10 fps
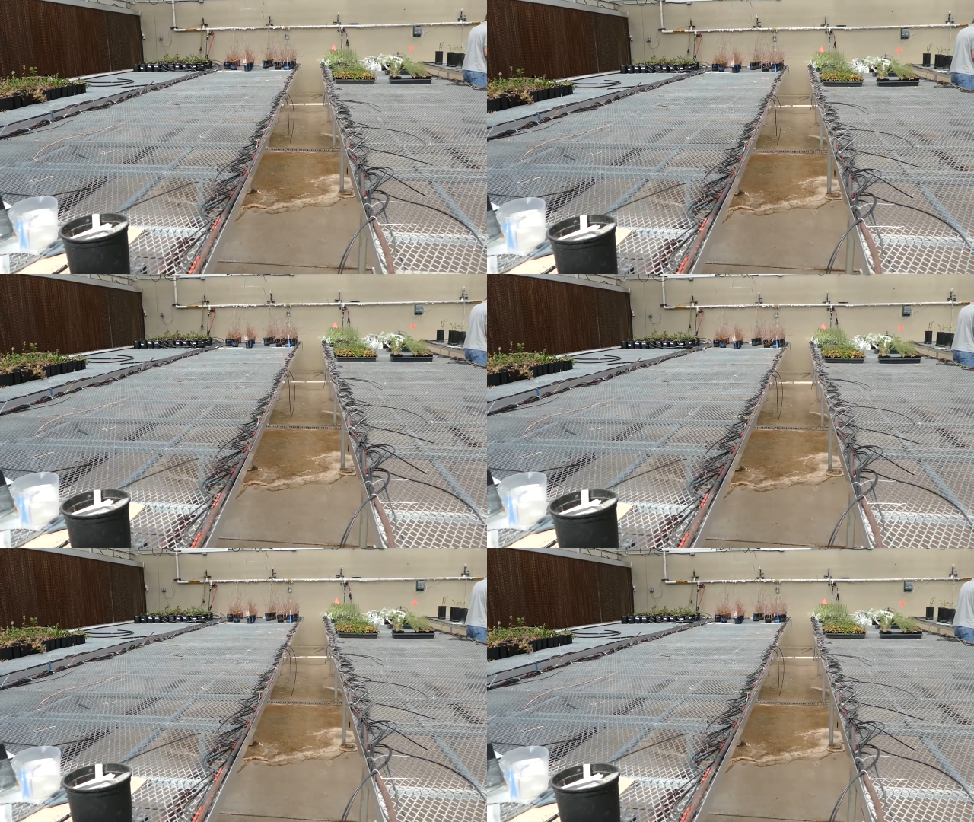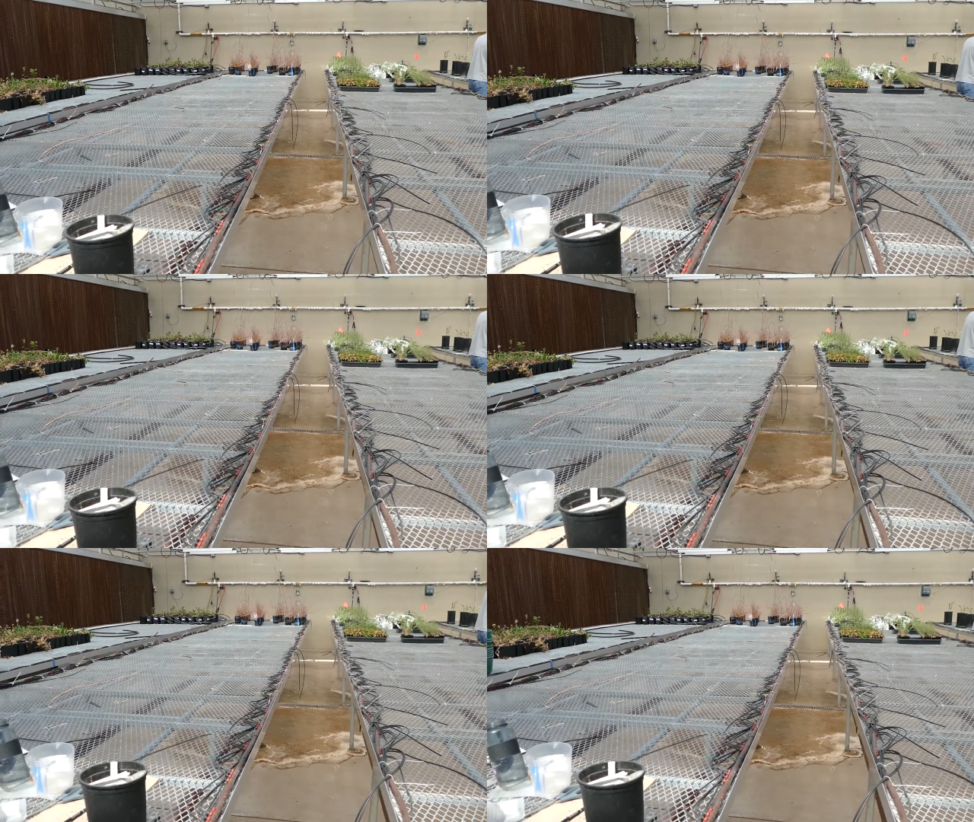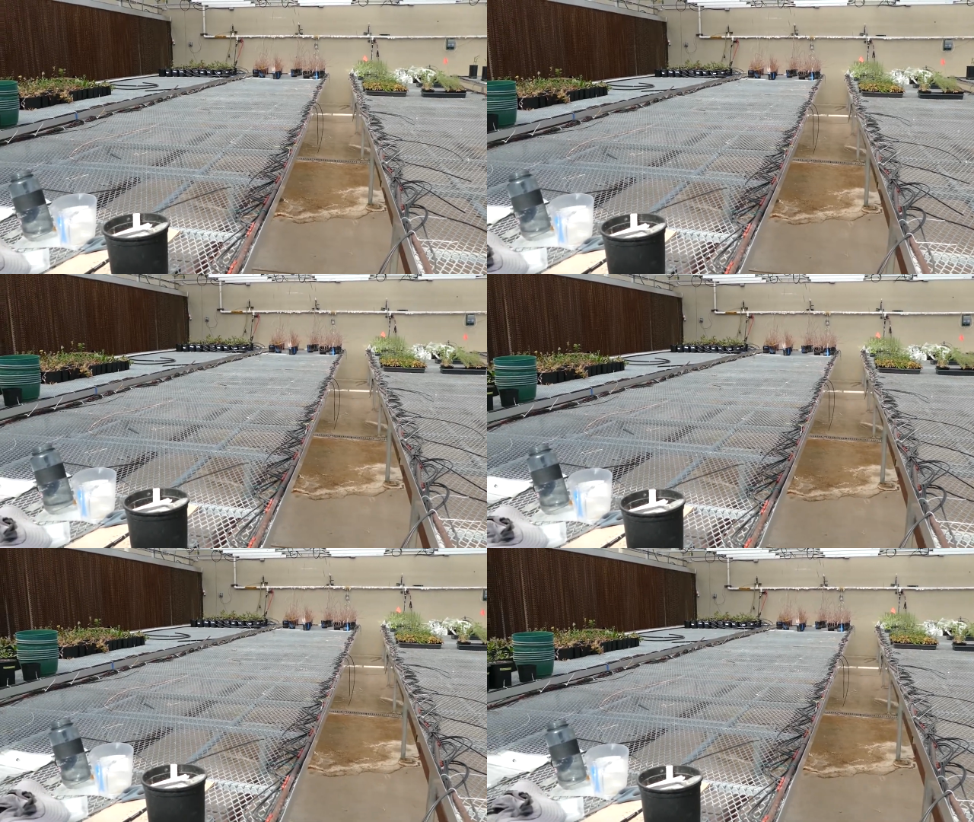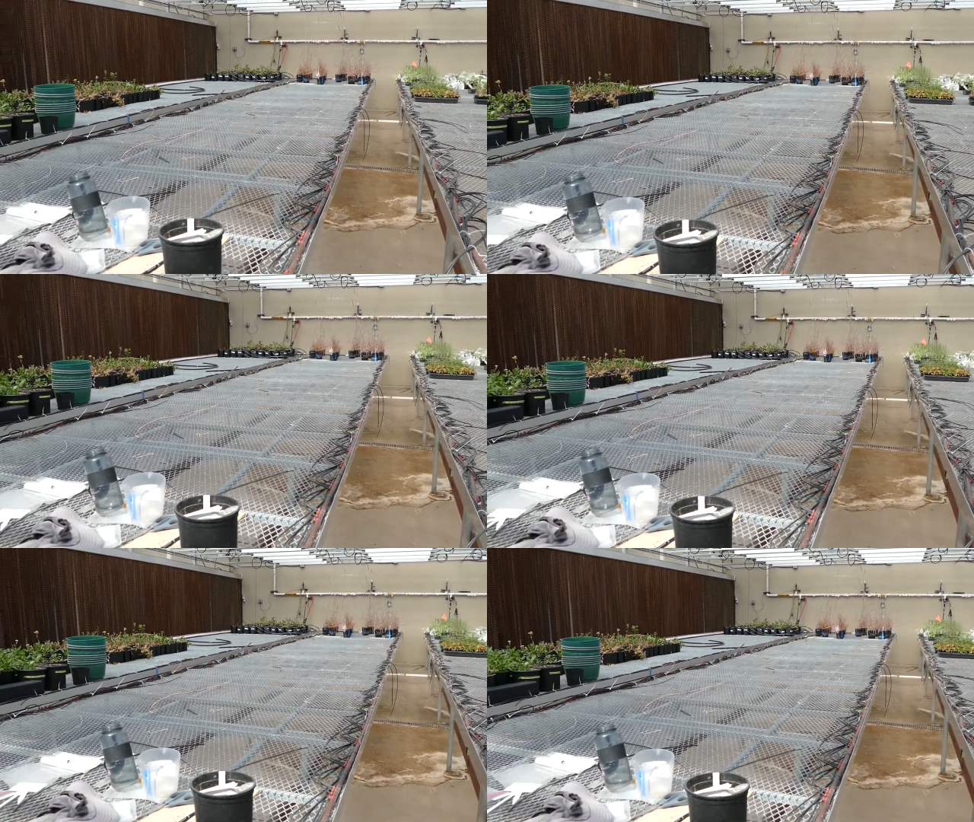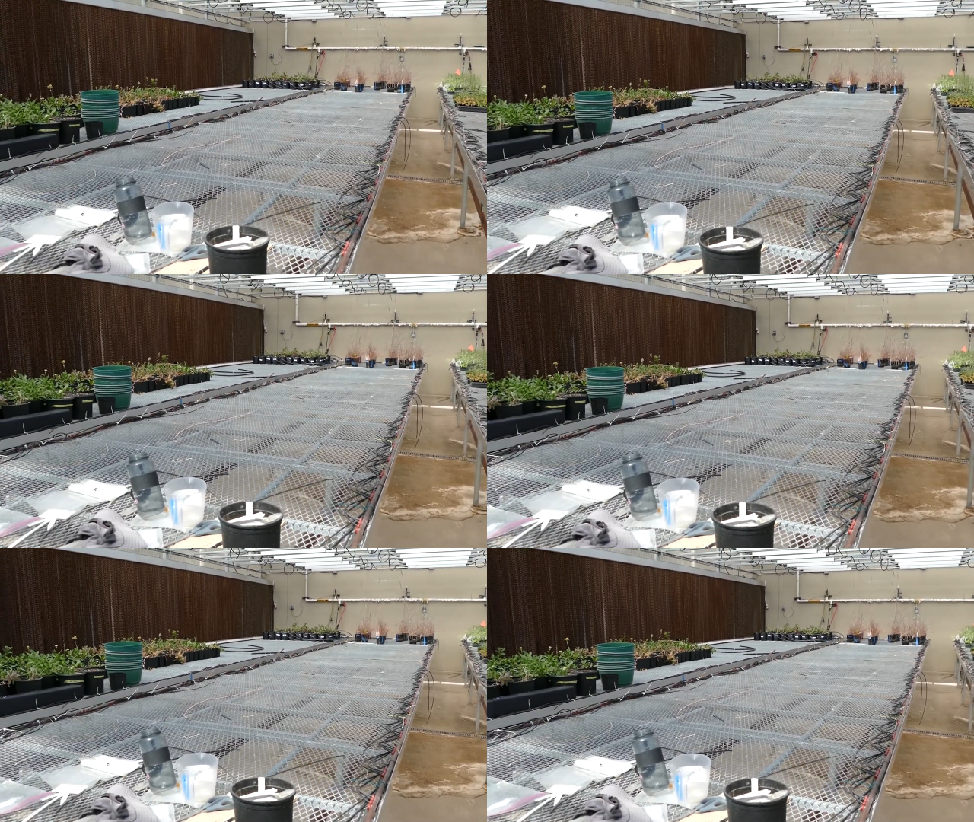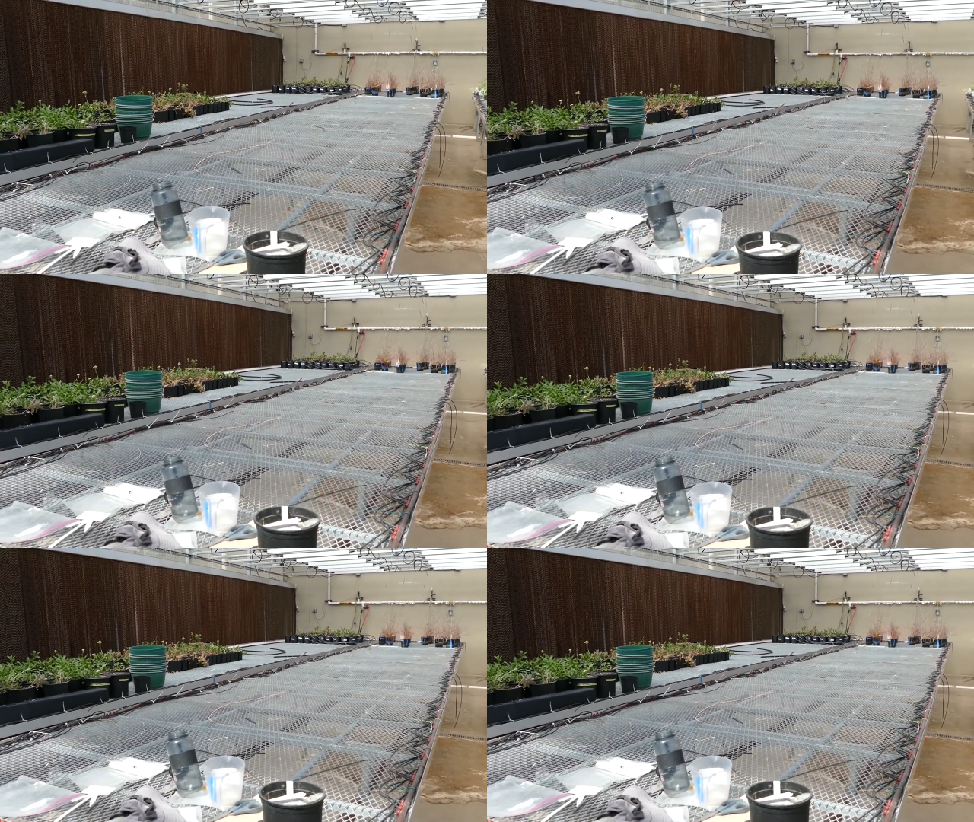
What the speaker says: [unreadable: no face in view]